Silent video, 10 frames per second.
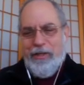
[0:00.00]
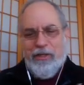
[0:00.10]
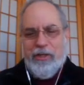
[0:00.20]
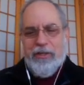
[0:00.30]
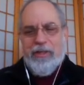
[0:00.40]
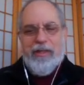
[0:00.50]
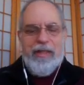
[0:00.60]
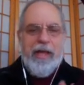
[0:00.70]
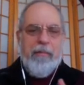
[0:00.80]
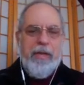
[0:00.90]
She's just
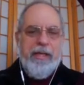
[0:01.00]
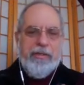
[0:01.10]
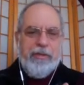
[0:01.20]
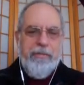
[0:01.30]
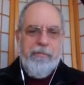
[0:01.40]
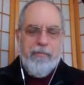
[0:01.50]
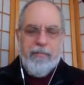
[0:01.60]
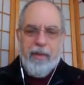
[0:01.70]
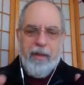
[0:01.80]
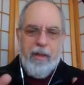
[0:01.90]
that amazing.
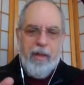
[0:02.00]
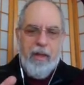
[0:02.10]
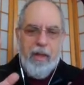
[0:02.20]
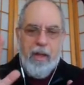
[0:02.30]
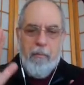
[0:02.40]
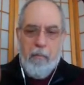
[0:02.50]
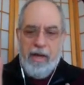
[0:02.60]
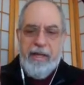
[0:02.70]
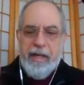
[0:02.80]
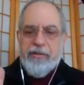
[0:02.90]

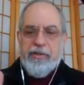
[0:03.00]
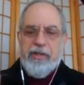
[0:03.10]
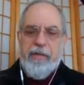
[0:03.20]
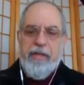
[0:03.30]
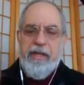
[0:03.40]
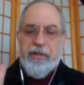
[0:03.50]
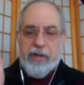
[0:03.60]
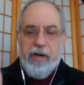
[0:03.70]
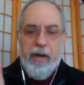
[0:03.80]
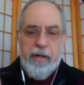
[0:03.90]
Mike has the same thing. He's
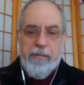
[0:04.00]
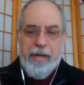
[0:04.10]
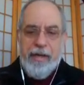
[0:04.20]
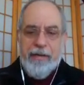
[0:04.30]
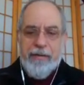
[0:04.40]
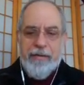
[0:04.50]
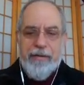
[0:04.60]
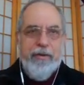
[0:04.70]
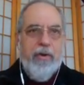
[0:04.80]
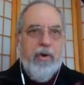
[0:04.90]
a con man.
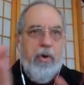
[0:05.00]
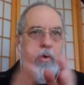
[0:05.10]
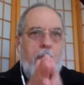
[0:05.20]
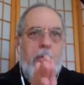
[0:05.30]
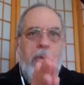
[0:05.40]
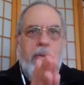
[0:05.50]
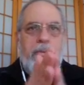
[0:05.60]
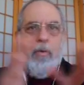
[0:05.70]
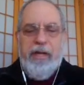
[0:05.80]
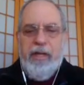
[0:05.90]
Who
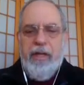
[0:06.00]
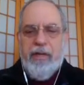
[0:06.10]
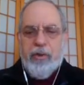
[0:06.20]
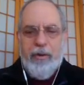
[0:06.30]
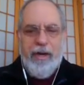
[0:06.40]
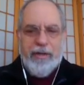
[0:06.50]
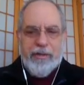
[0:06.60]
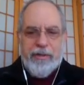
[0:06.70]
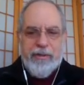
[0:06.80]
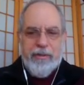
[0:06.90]
would he
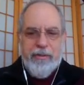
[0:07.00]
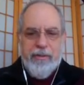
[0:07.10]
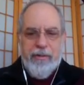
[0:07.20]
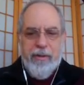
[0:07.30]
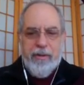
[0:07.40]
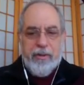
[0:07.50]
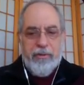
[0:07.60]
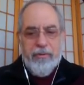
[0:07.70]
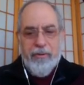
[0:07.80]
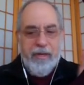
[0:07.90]
trust?
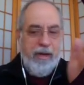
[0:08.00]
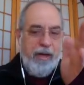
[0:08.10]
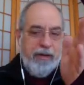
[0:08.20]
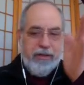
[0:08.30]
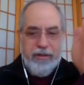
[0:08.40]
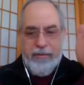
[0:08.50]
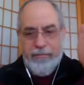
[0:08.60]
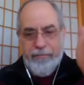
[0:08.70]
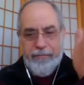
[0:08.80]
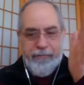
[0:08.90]
Certainly not
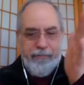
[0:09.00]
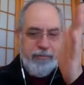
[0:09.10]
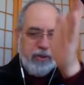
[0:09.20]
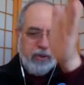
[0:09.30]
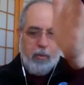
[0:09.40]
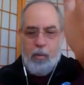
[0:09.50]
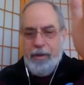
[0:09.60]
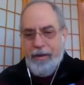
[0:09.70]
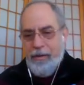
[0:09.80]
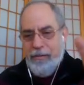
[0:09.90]
some
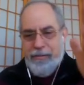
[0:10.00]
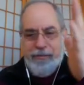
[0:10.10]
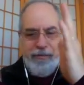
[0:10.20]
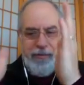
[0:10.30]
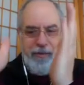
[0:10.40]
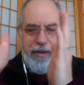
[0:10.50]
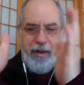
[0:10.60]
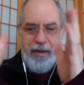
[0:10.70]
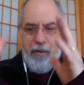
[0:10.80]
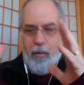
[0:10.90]
squared
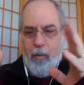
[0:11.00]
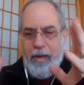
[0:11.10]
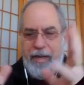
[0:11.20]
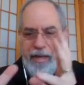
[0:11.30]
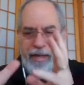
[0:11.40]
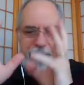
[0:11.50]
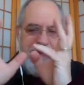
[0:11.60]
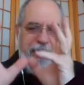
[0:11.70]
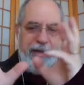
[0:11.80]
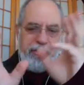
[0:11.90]

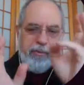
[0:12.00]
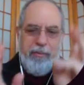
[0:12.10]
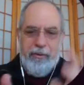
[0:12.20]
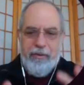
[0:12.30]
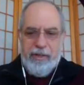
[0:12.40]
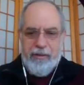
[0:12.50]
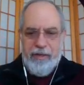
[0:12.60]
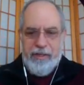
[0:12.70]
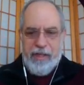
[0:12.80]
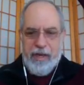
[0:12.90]
away
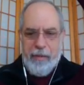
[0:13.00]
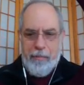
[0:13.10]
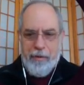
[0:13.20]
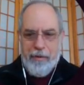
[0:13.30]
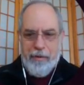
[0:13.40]
ex-military type.